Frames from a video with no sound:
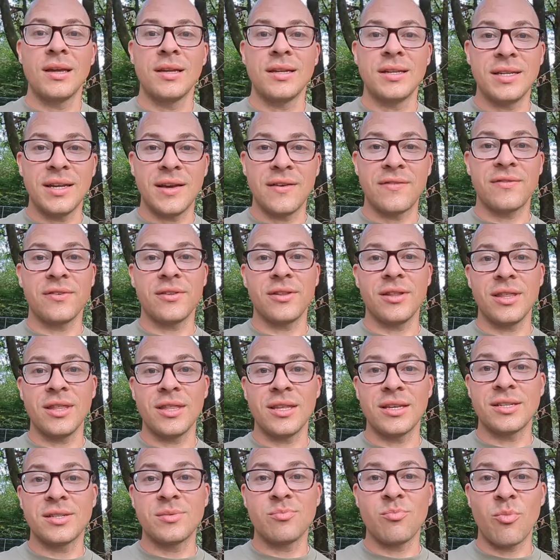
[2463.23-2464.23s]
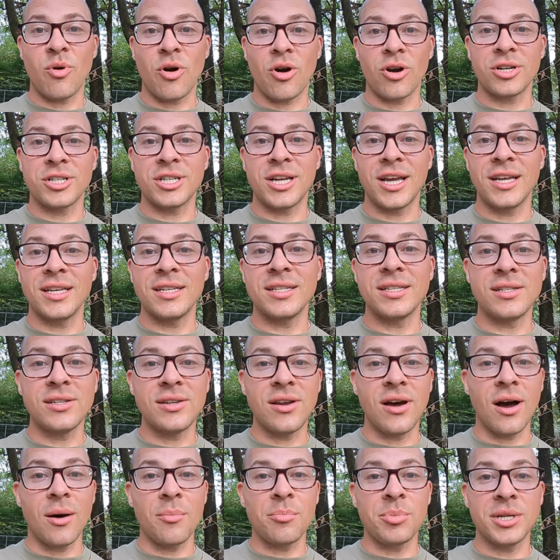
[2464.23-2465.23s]
Definitely, this March has
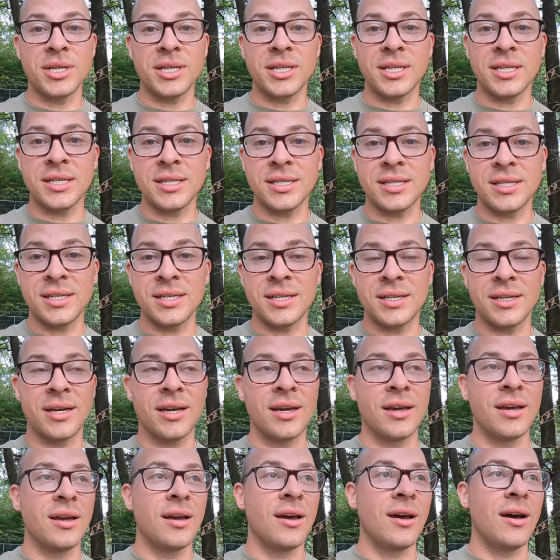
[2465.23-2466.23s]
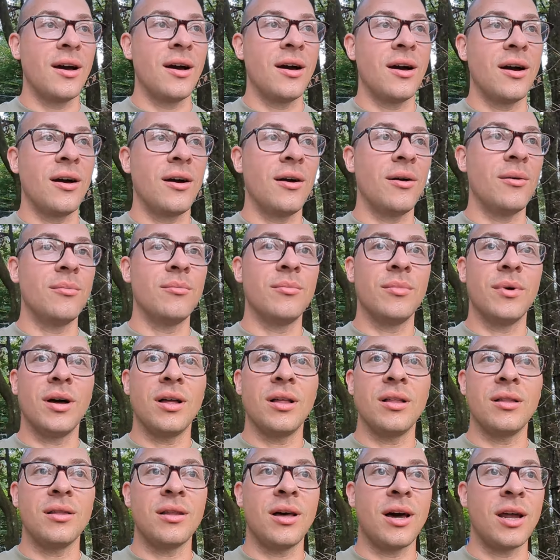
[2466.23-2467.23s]
not been easy. Um,
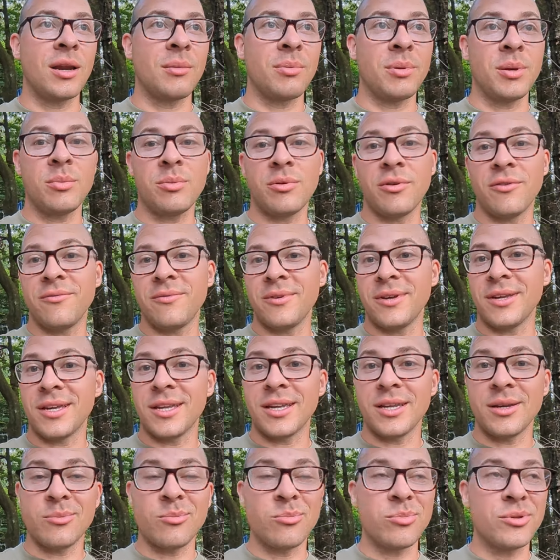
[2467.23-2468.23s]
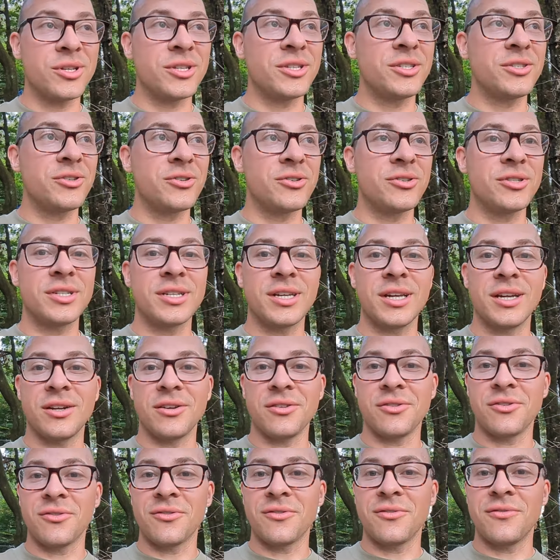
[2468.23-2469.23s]
a lot of people have been getting blisters,
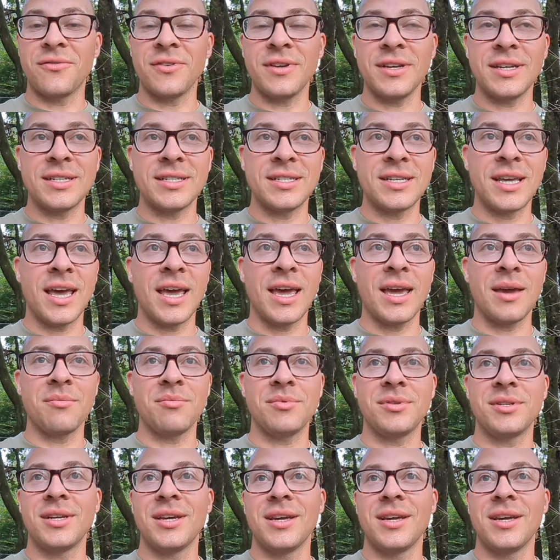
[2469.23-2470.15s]
getting their feet taped,